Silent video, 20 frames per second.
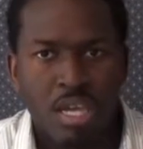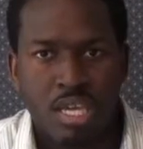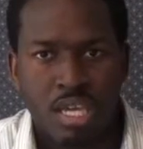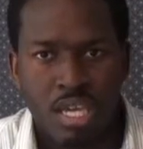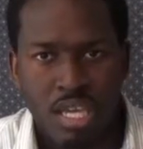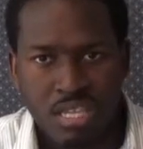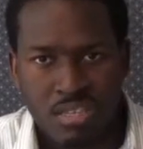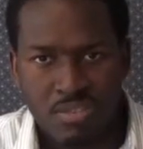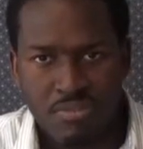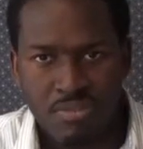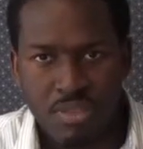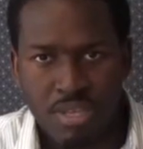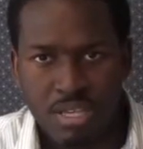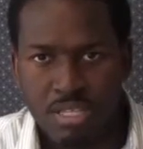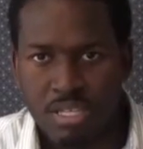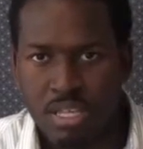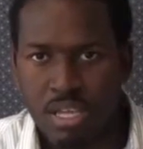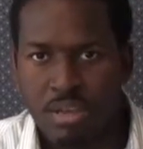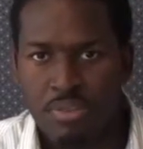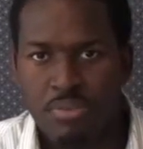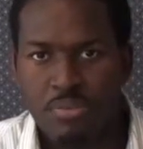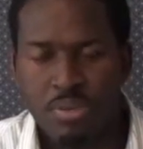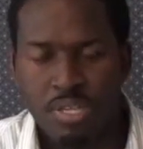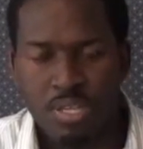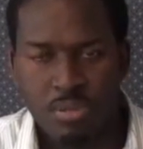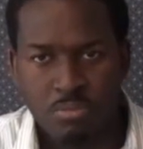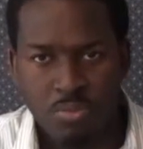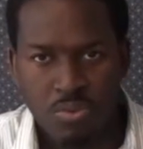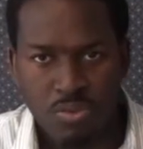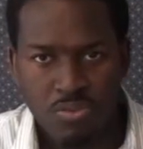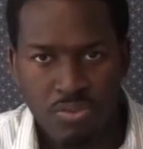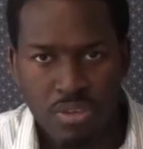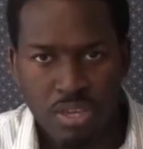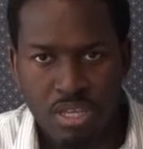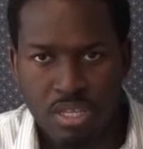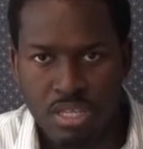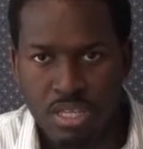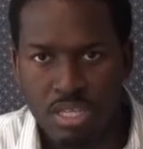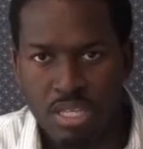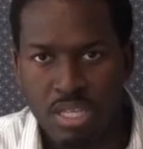kids flicks that are 3D
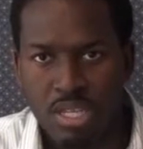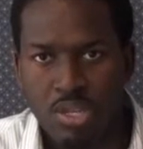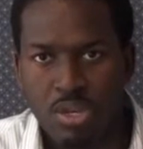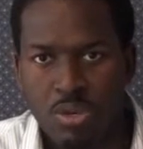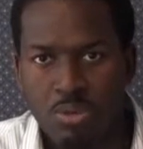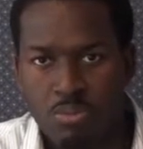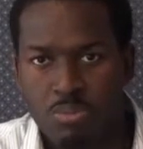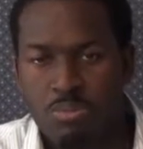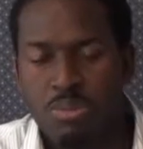movies that, you know,